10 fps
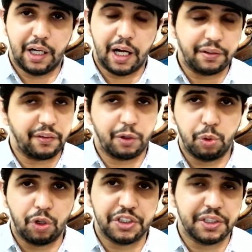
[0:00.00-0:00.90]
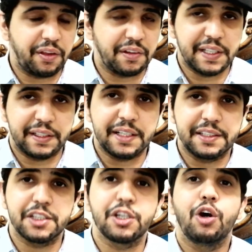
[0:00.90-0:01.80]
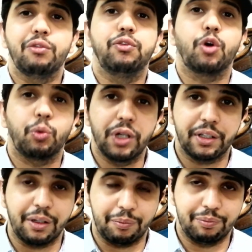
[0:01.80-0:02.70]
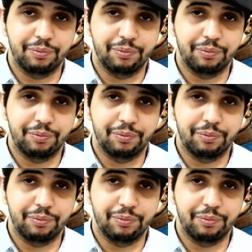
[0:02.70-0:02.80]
another words, another sentences for welcome.